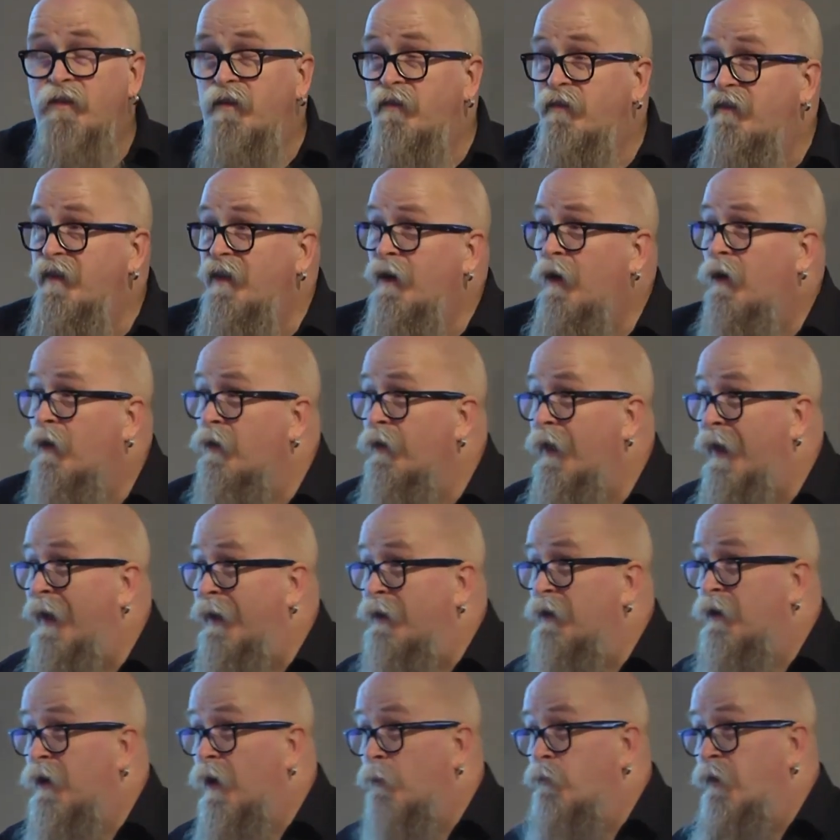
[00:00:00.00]
to see all
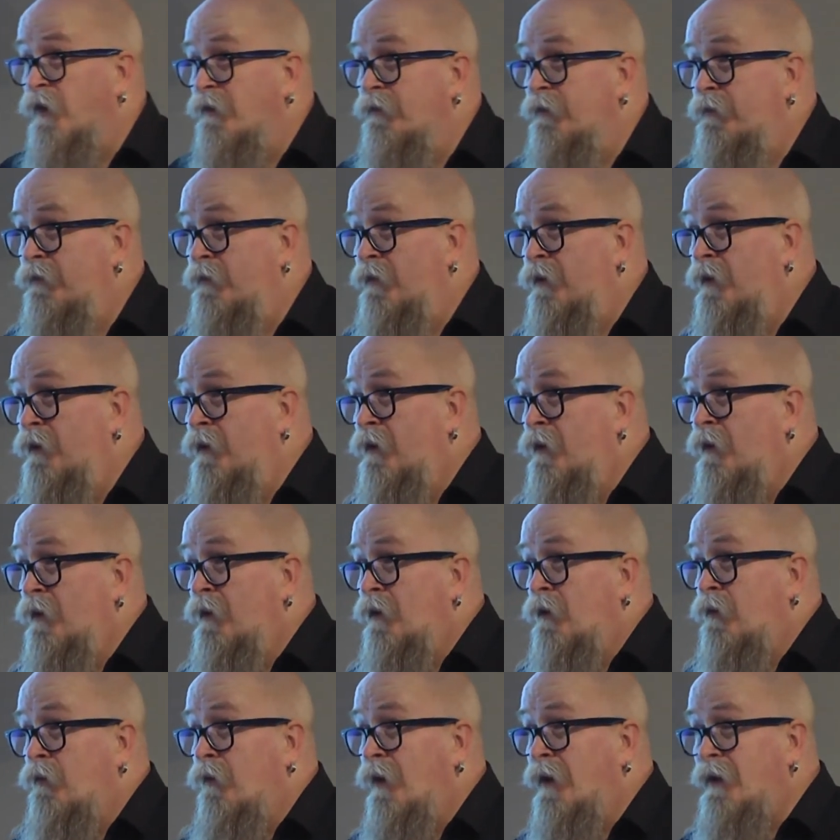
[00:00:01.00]
that gubbins,
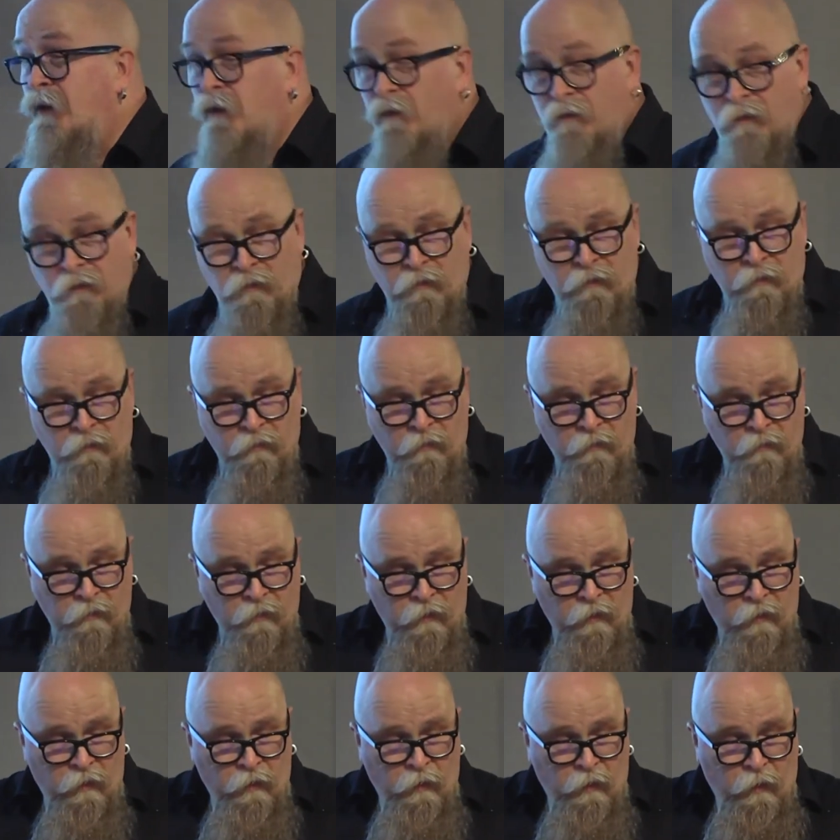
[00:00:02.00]
right?
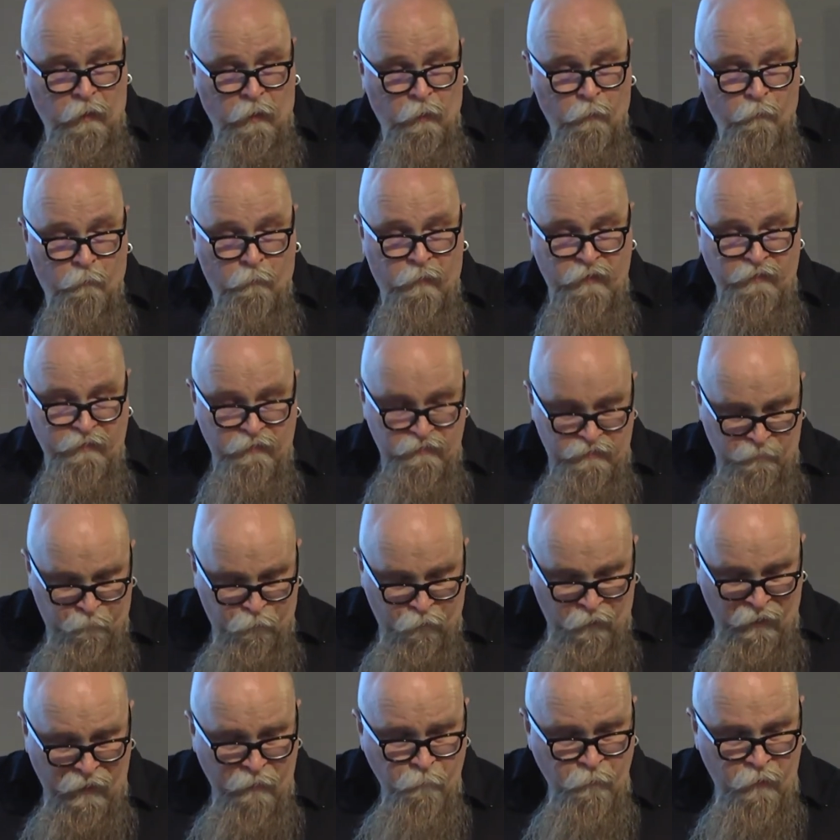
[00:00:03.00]
But there's a
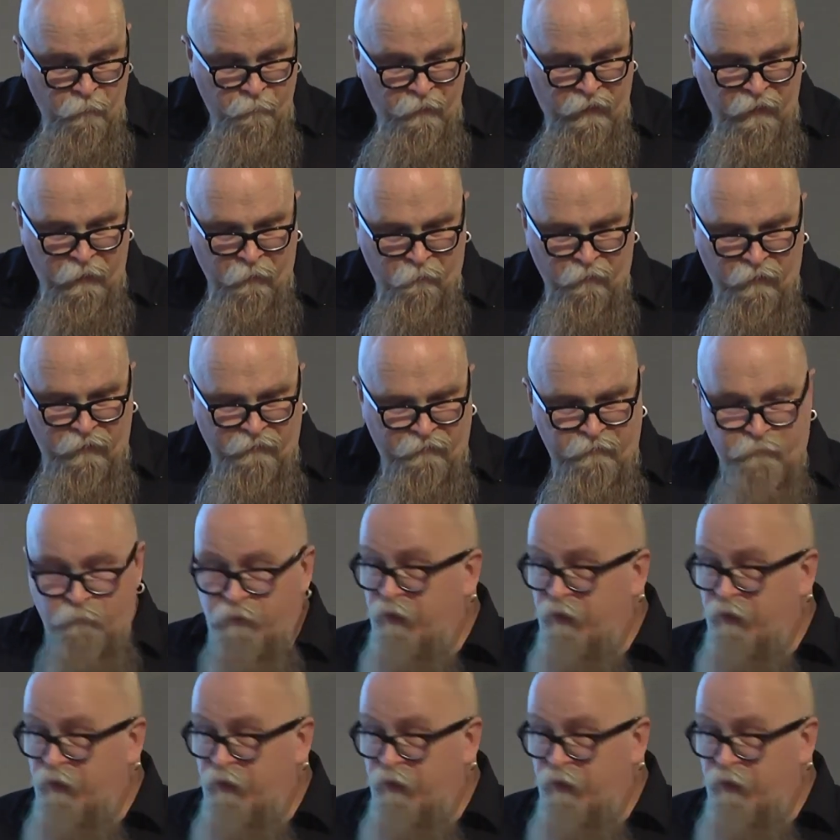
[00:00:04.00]
problem here, and it's